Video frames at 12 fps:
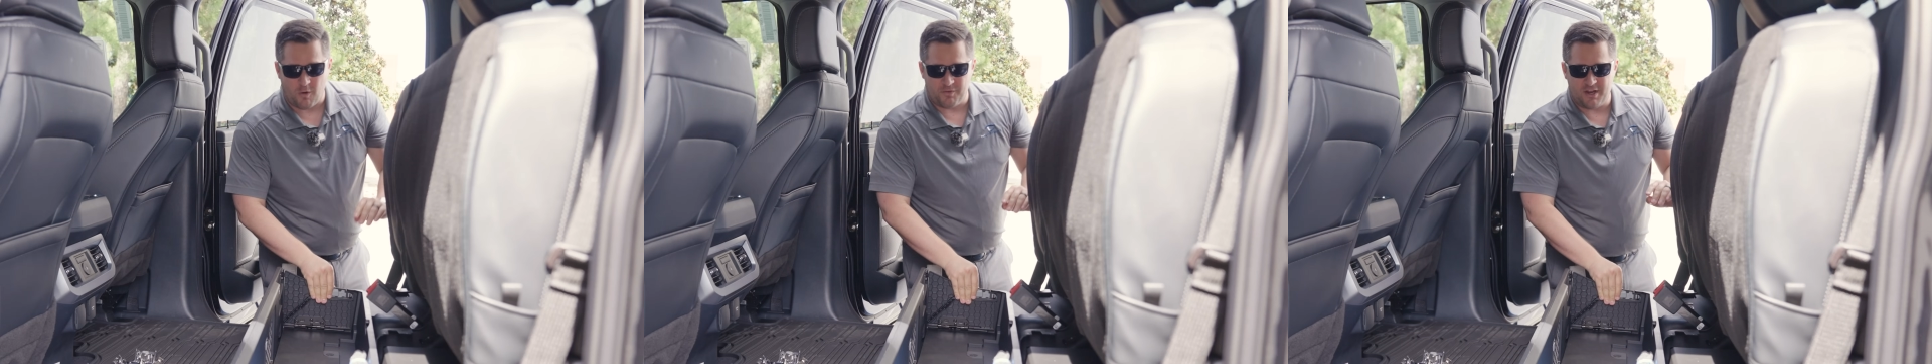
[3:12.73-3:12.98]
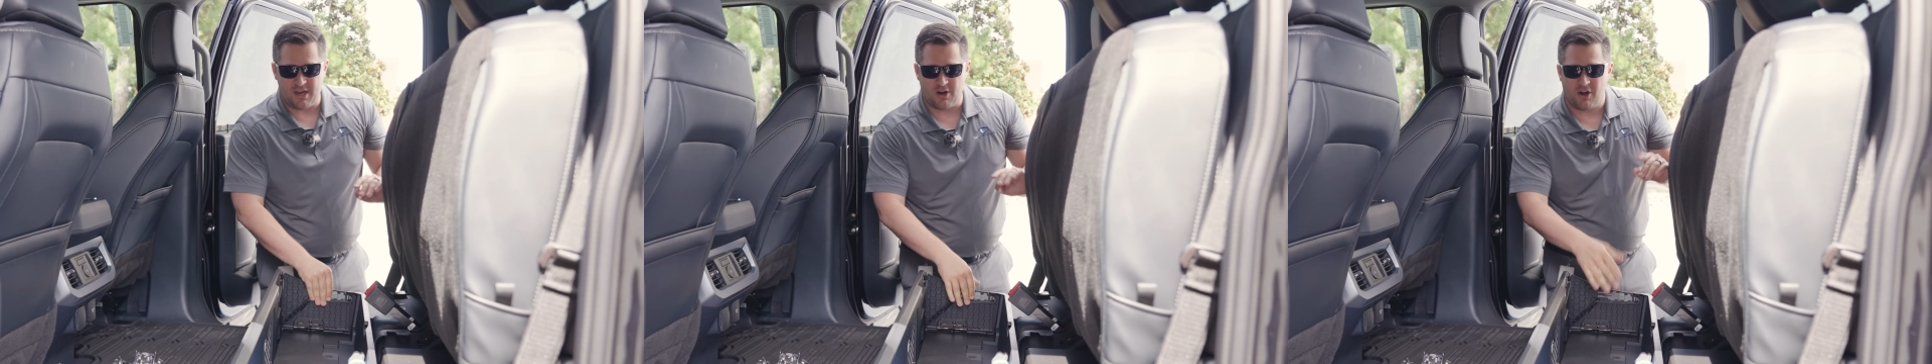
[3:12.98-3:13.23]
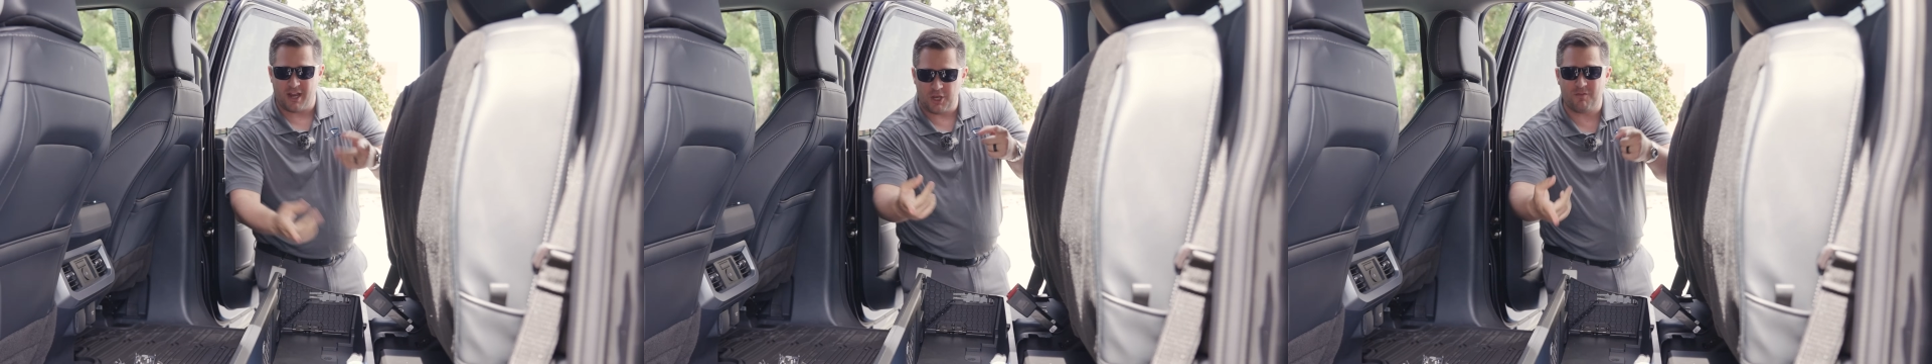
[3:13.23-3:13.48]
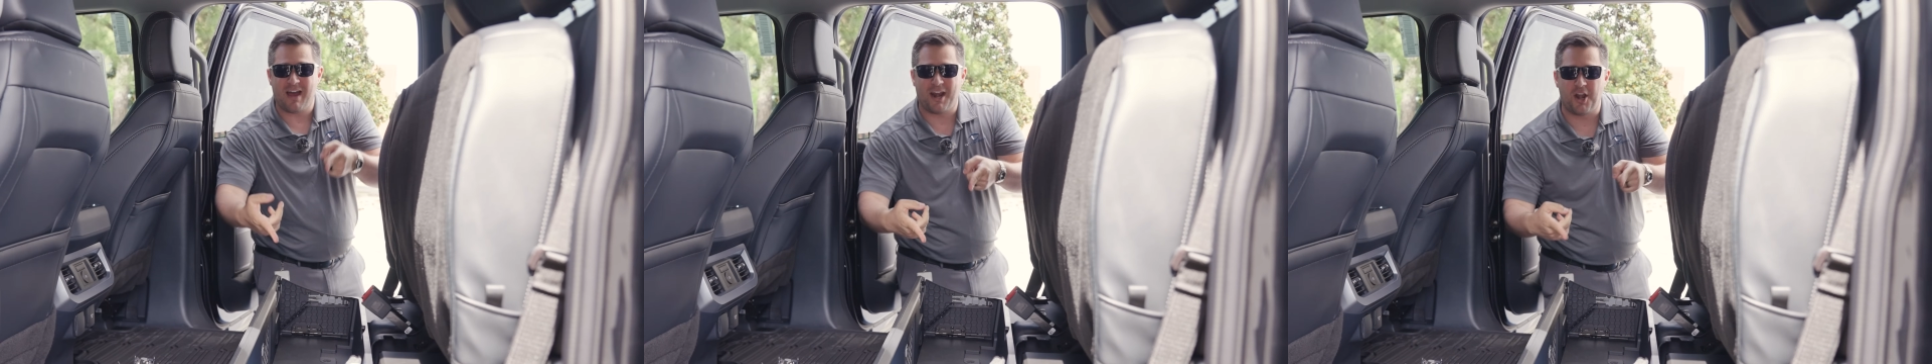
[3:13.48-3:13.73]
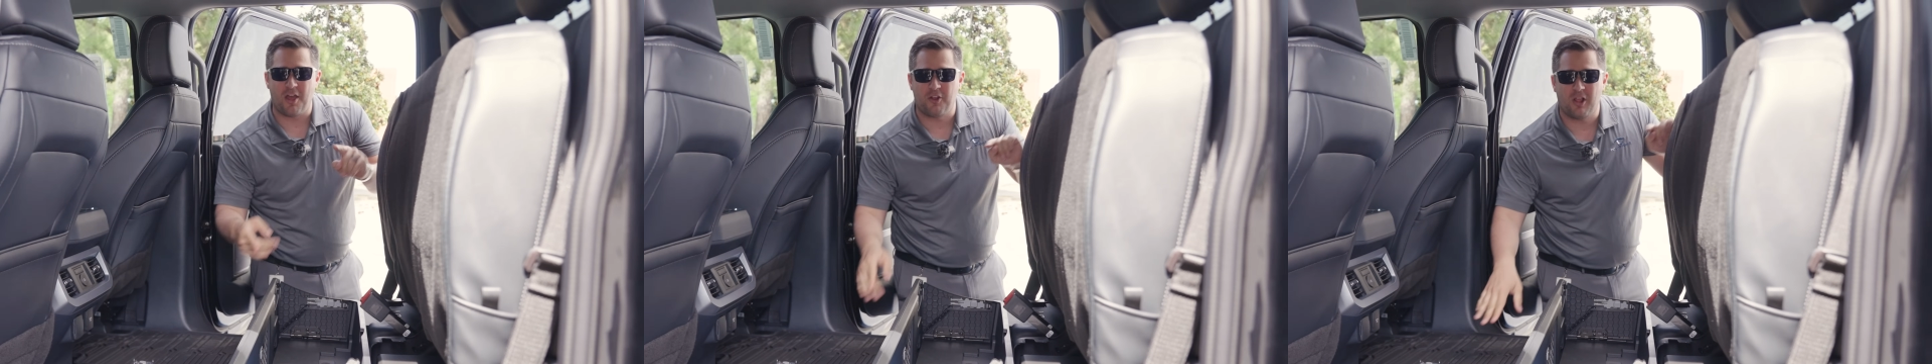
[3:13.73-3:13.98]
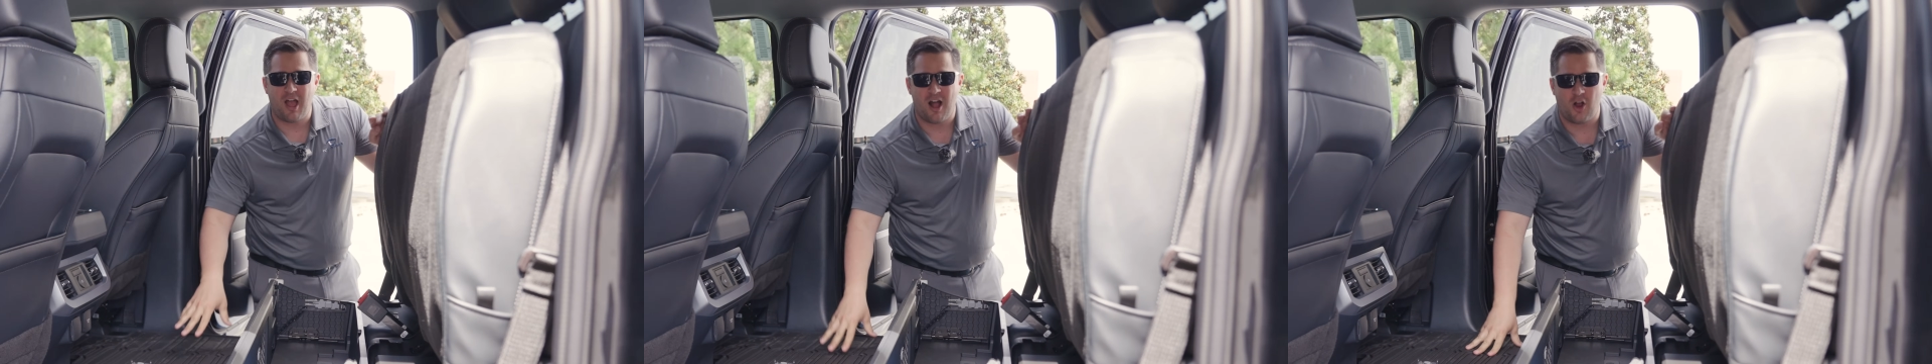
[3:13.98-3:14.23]
over here, and you've got another
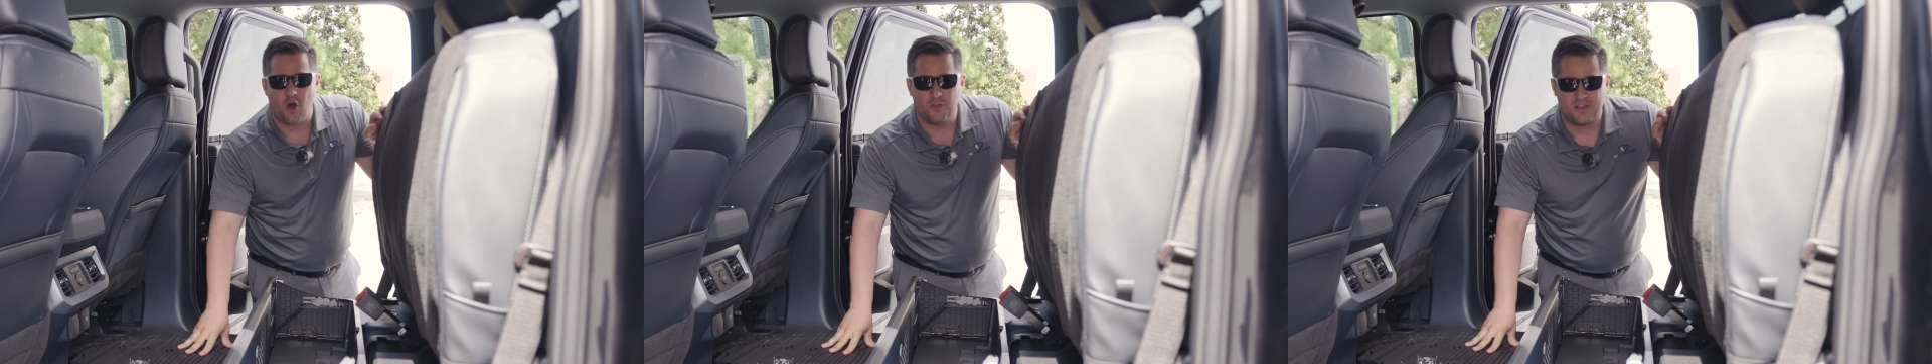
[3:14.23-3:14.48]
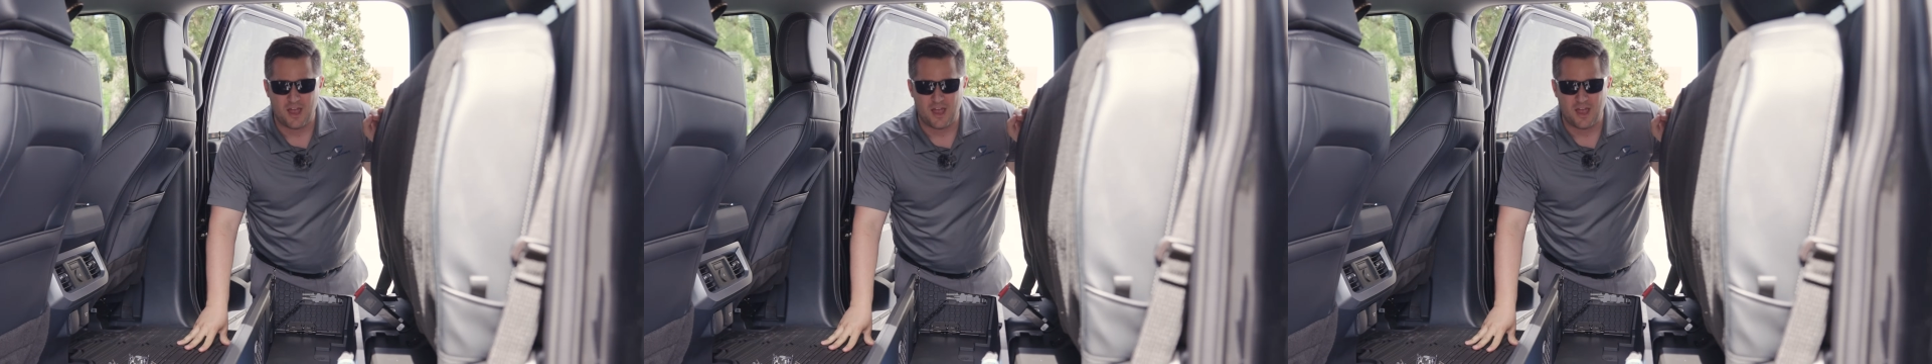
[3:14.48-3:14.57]
lock on the